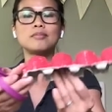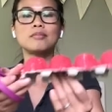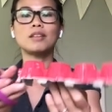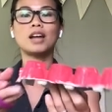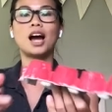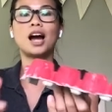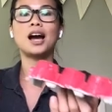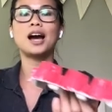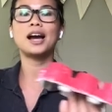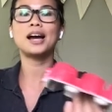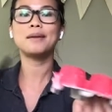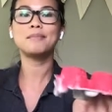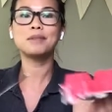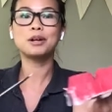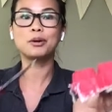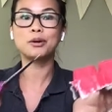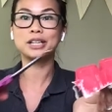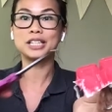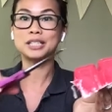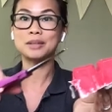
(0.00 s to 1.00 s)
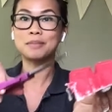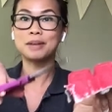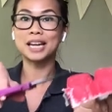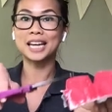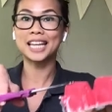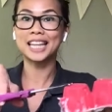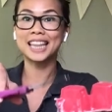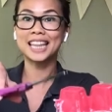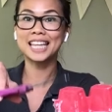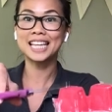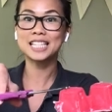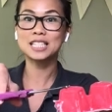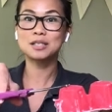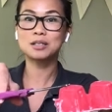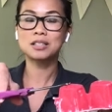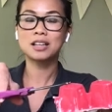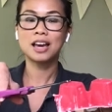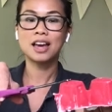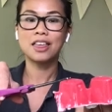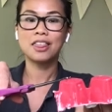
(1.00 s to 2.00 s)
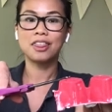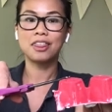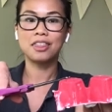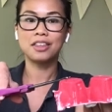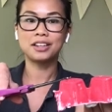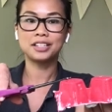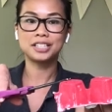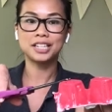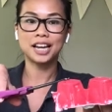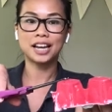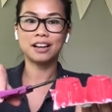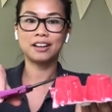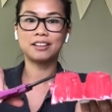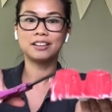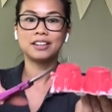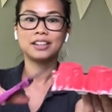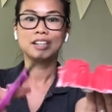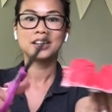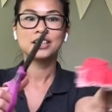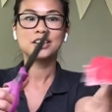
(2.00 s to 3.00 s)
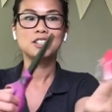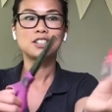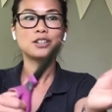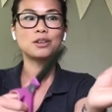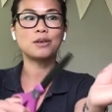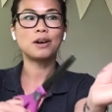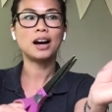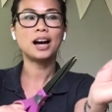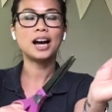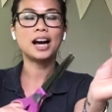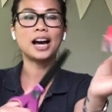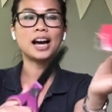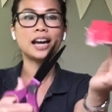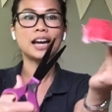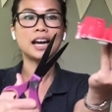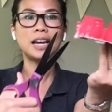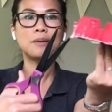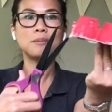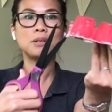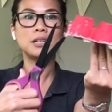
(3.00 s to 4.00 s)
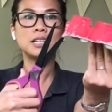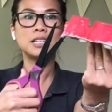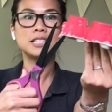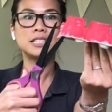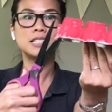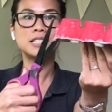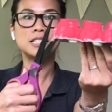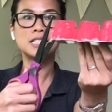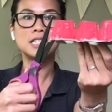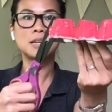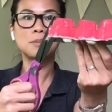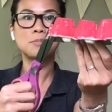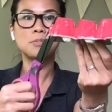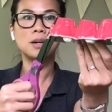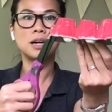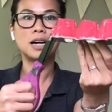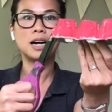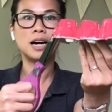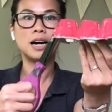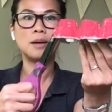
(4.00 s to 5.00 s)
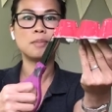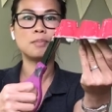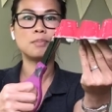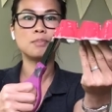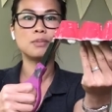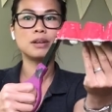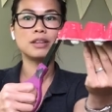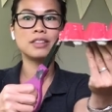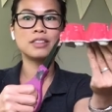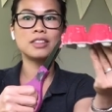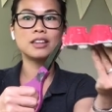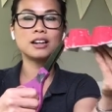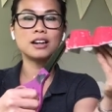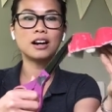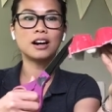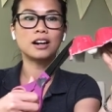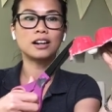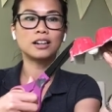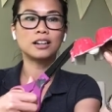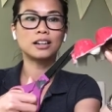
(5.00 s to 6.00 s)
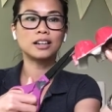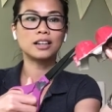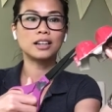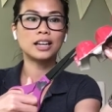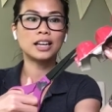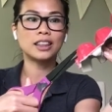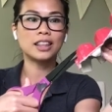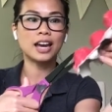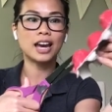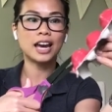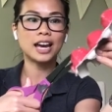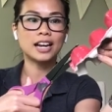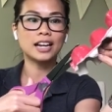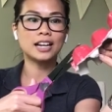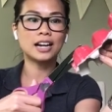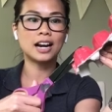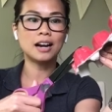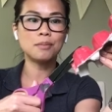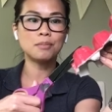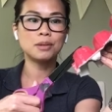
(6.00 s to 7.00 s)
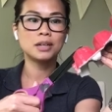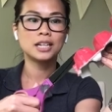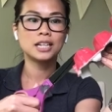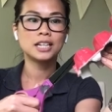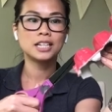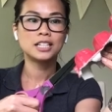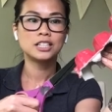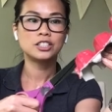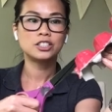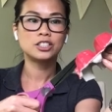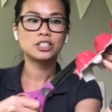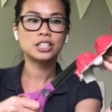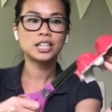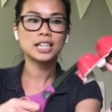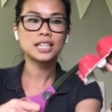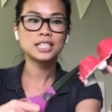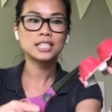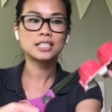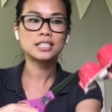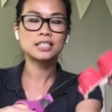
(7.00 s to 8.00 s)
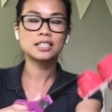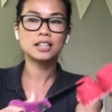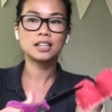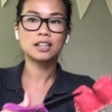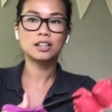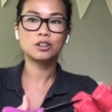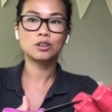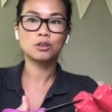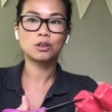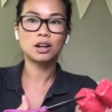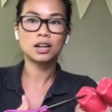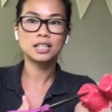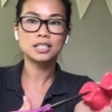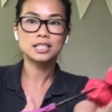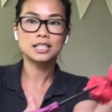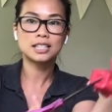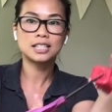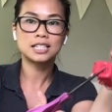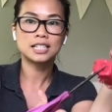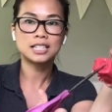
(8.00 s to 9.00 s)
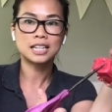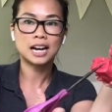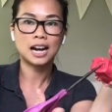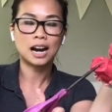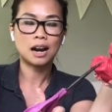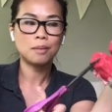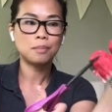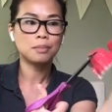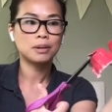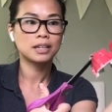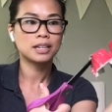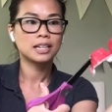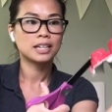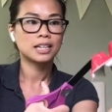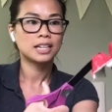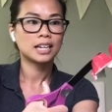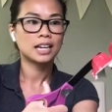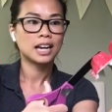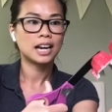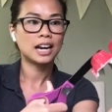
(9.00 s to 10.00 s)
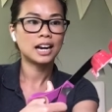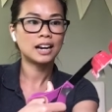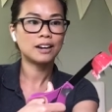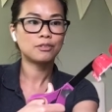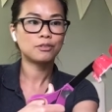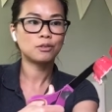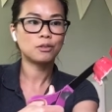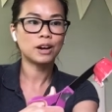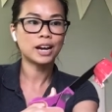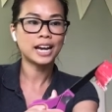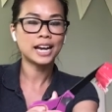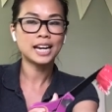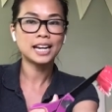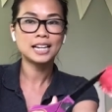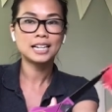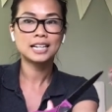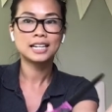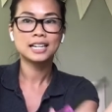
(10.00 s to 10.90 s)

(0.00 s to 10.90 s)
I'm going to make this the tail. So I am going to snip up the egg cup just across the top, halfway,